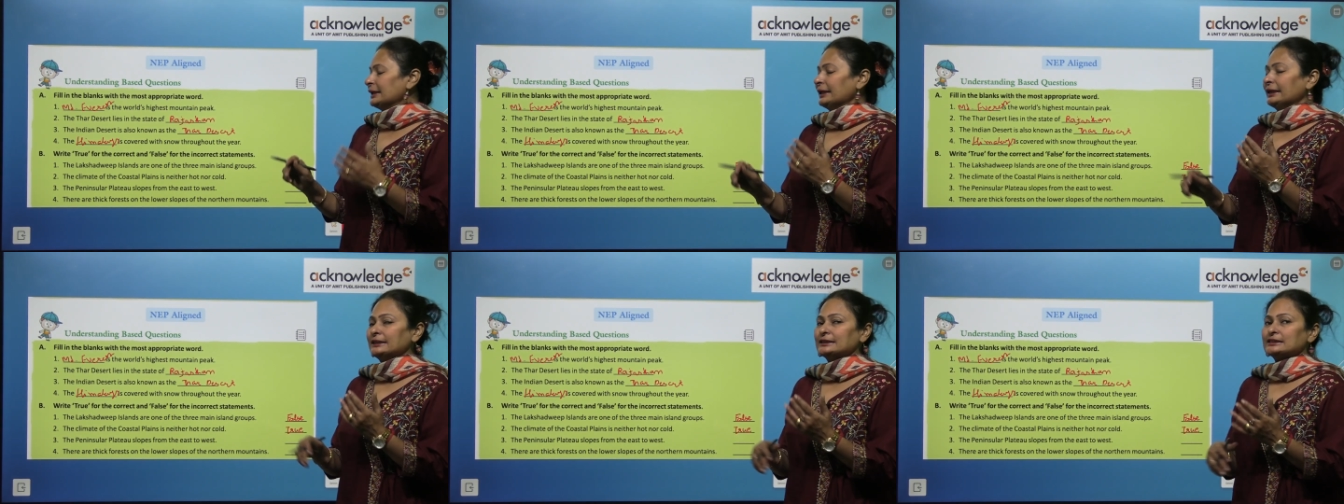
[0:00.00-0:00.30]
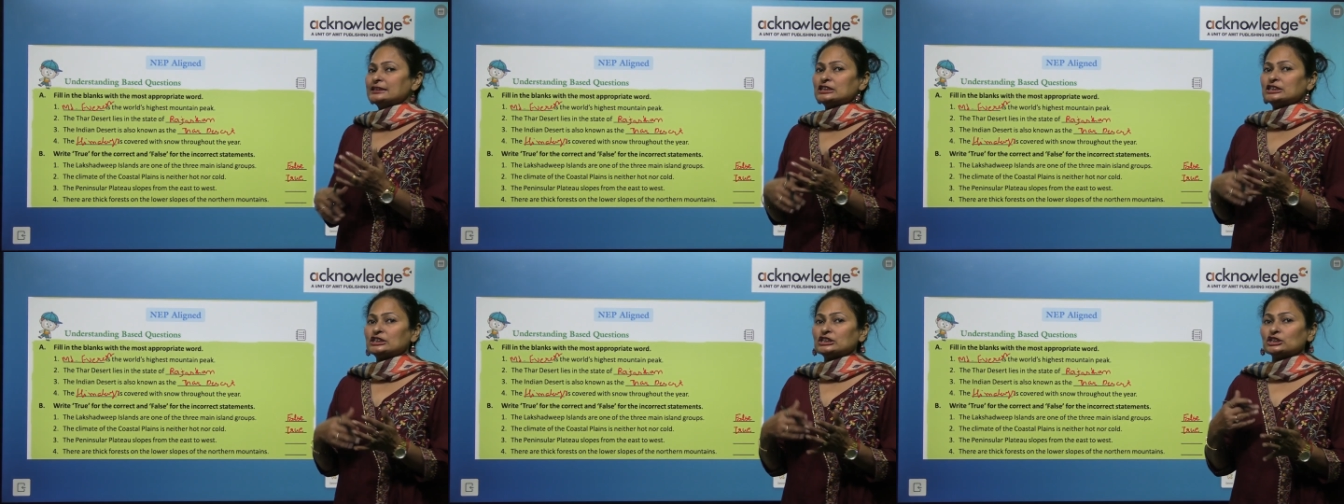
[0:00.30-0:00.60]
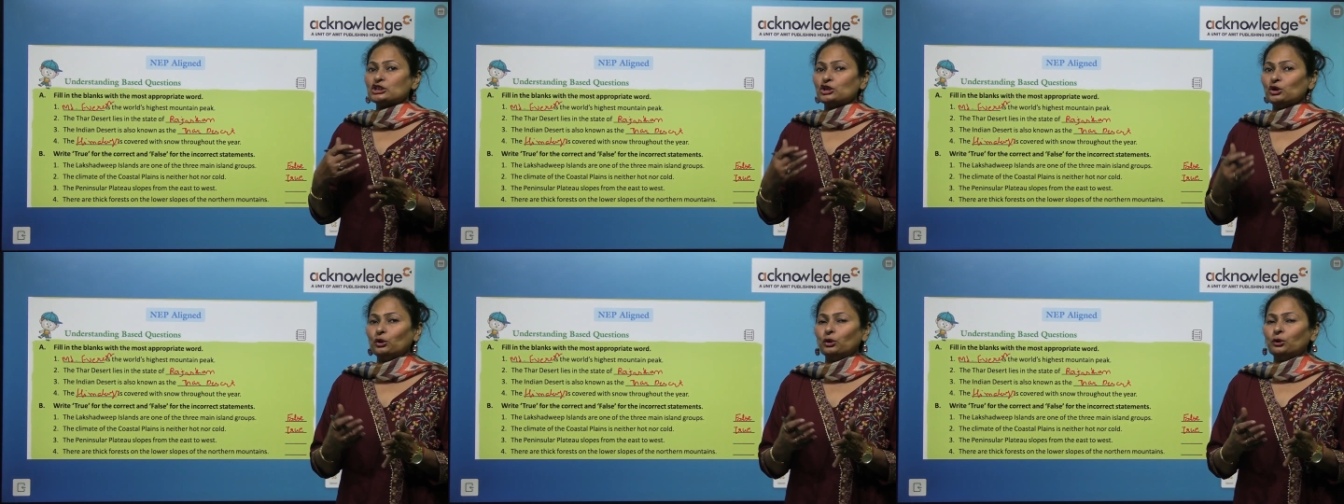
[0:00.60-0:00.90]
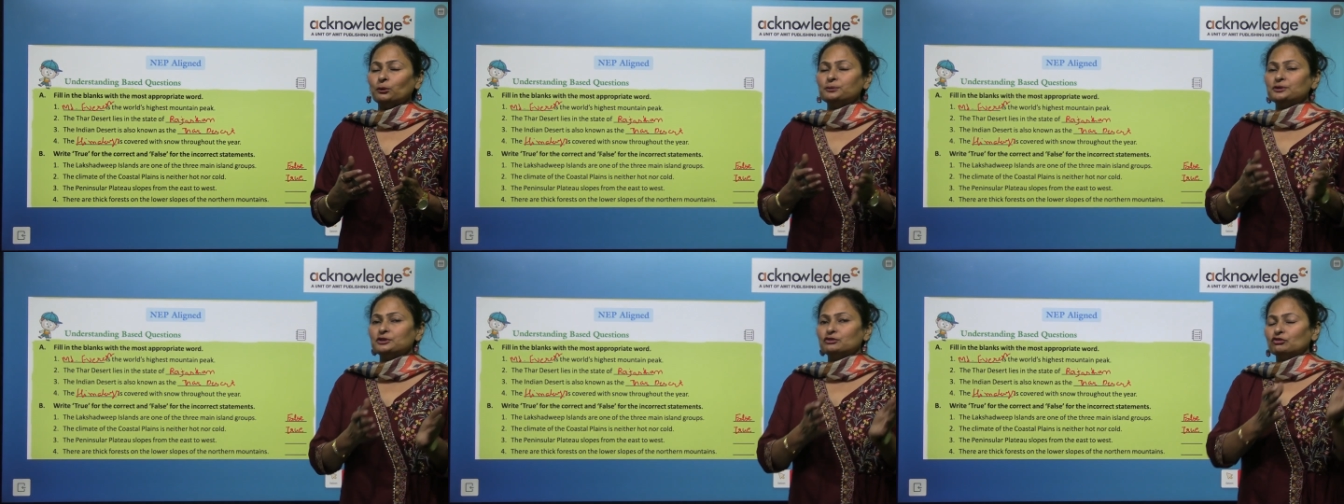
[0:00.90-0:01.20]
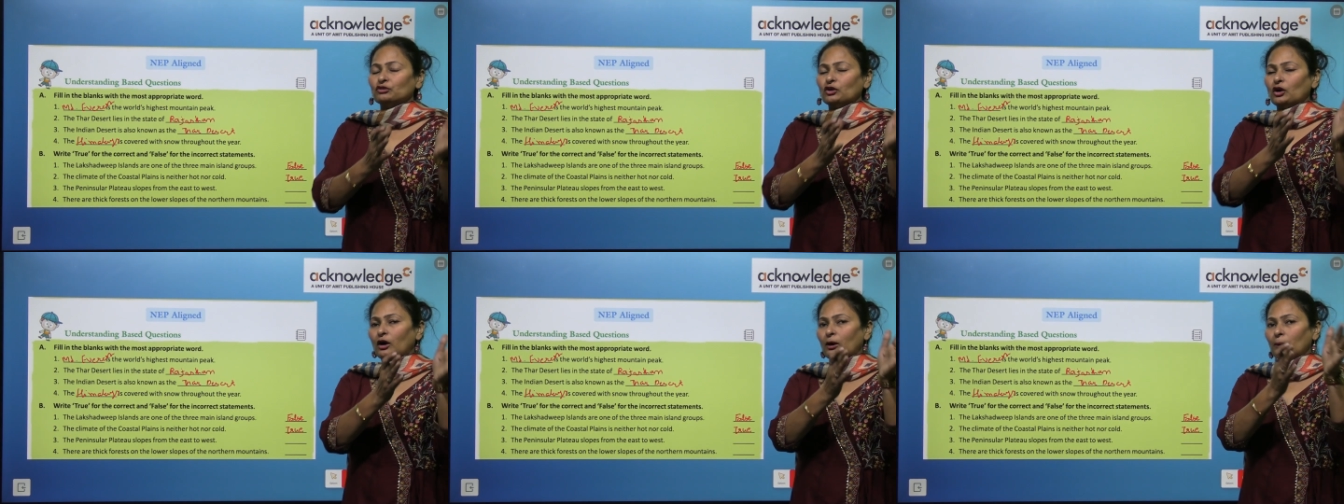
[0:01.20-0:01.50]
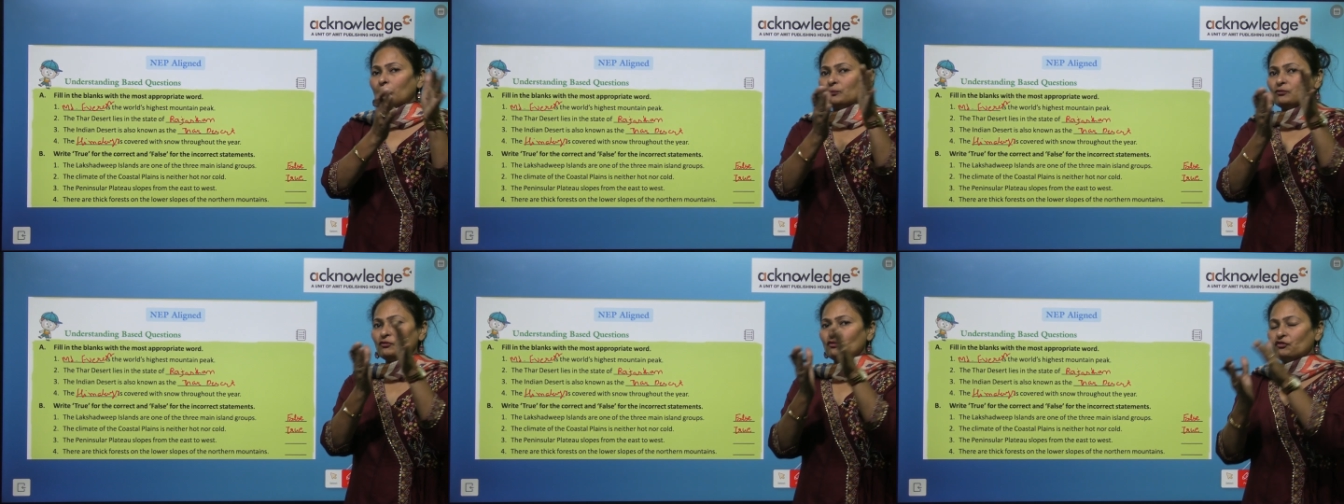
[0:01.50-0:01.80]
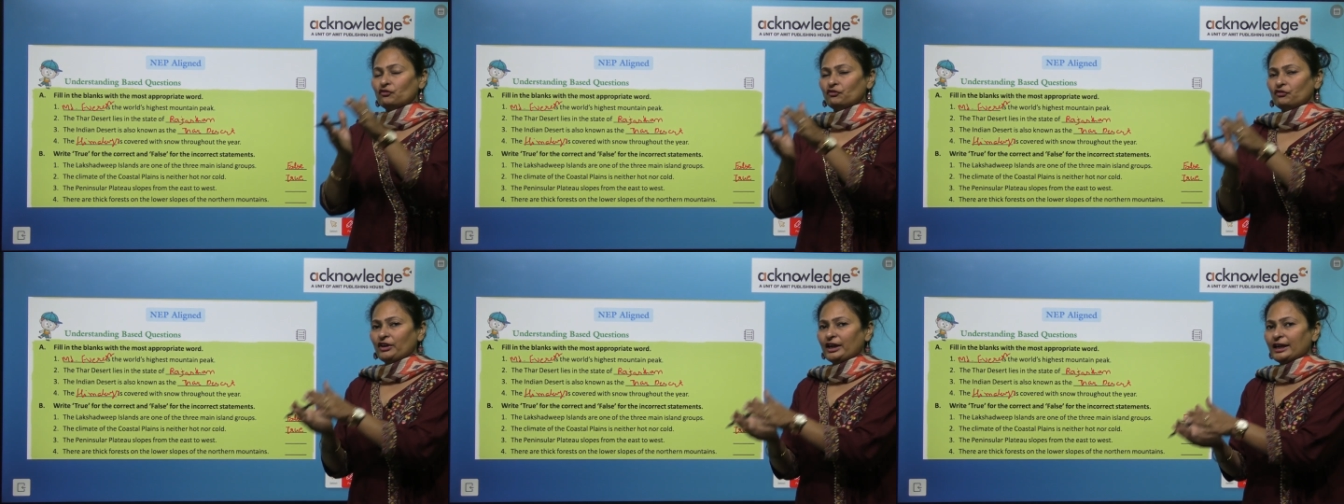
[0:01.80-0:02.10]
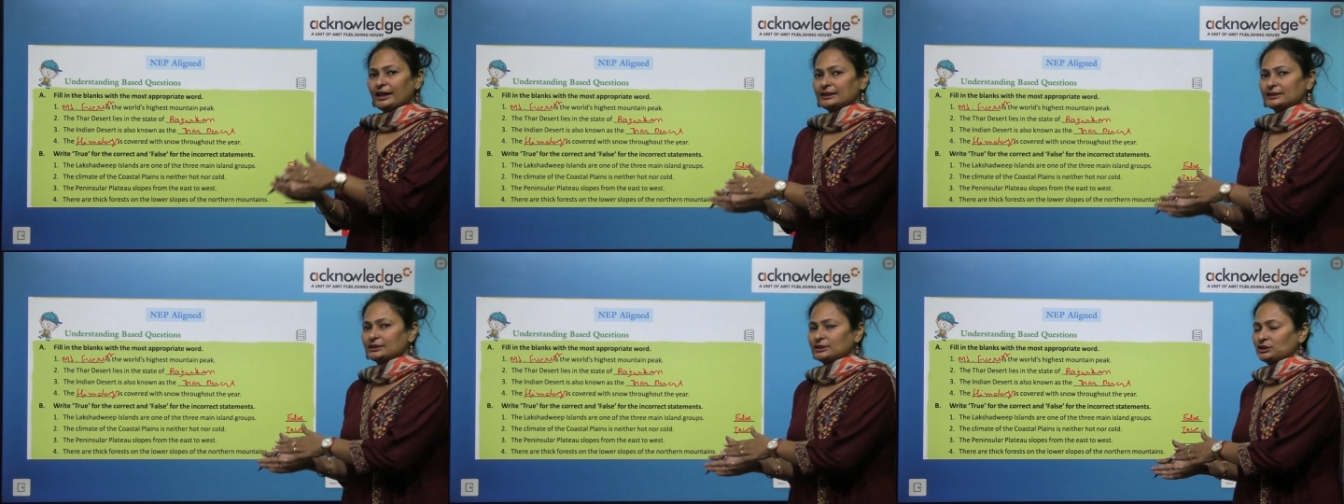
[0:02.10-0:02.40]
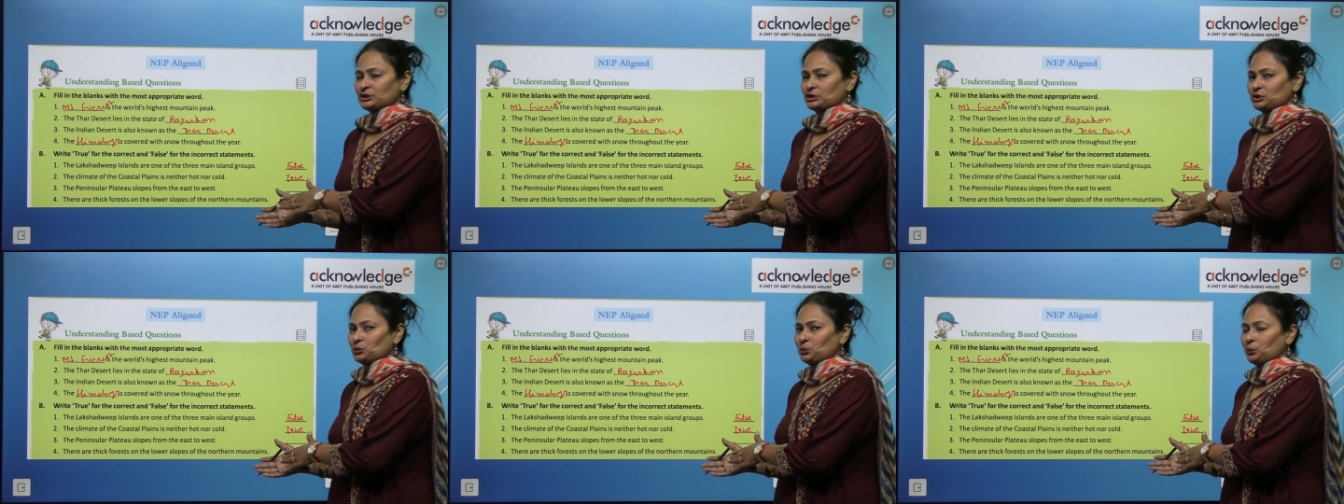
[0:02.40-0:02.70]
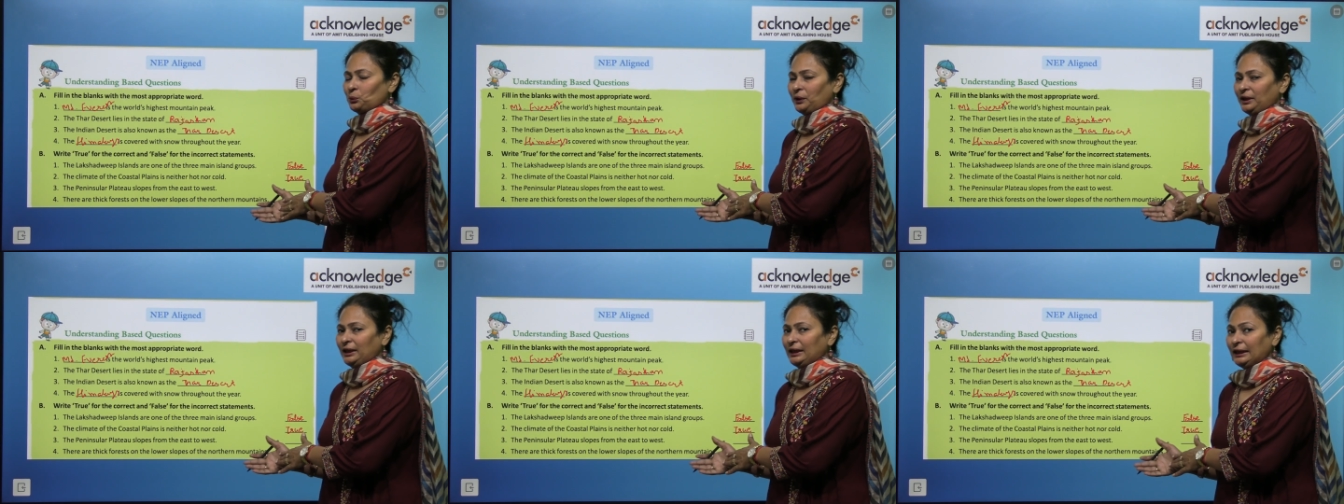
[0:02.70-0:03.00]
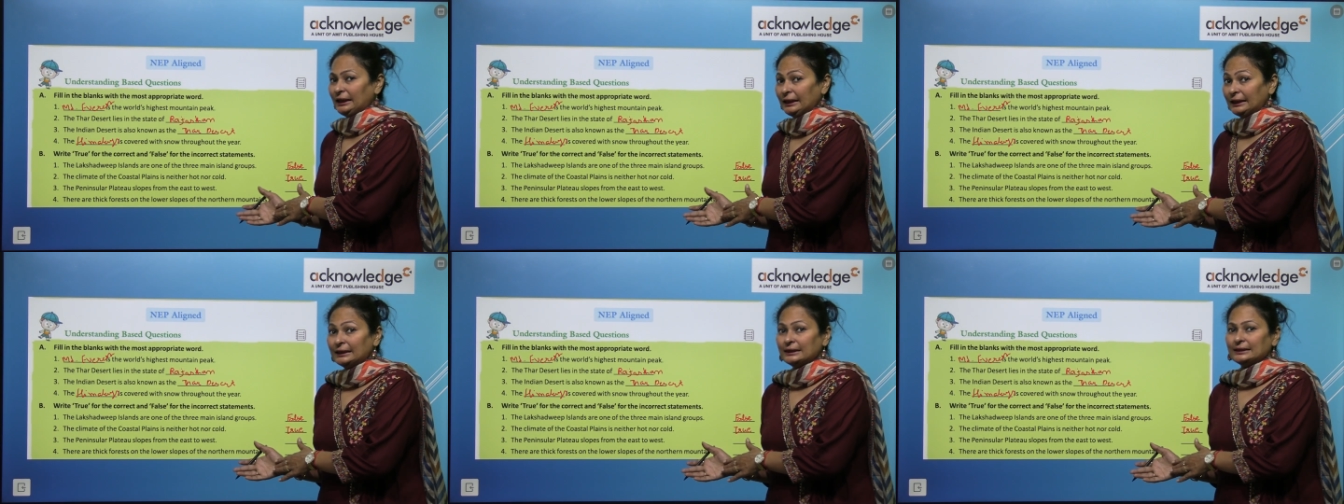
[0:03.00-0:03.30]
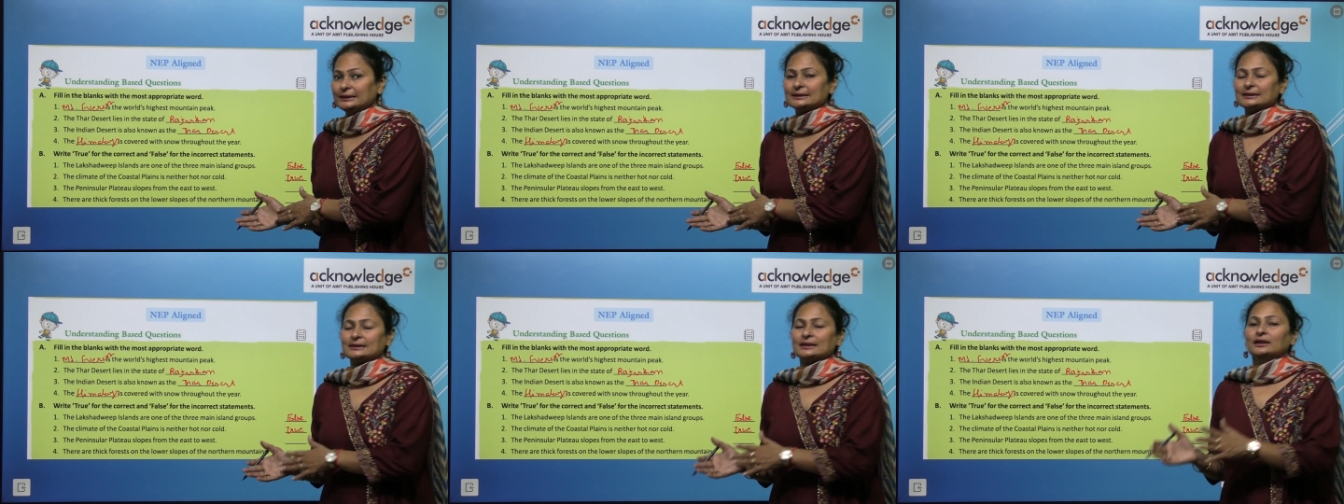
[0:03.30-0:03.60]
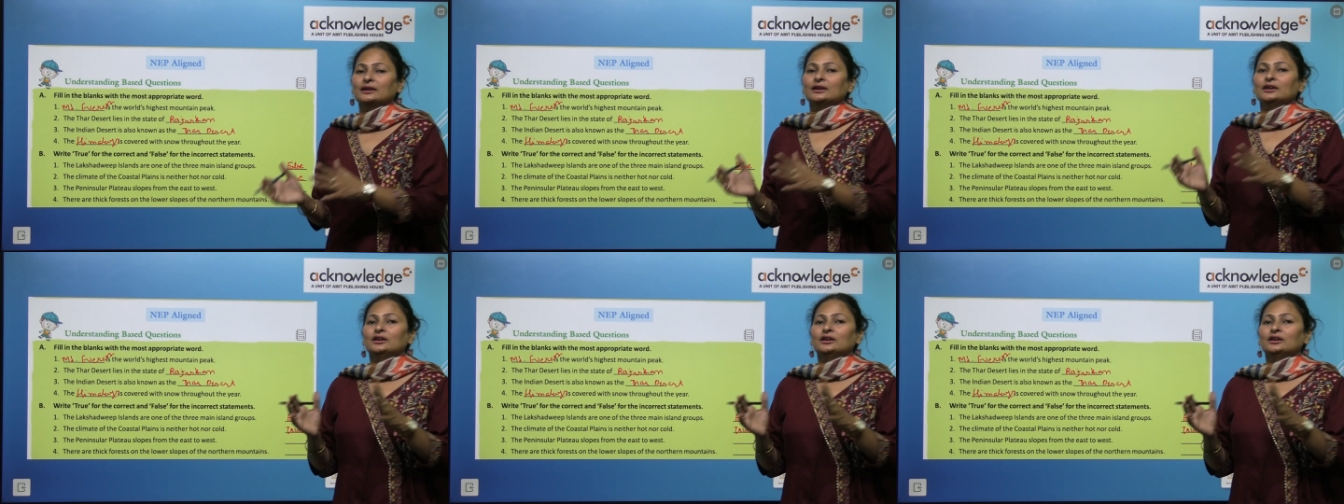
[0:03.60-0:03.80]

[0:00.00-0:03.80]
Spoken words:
It slopes from west to east.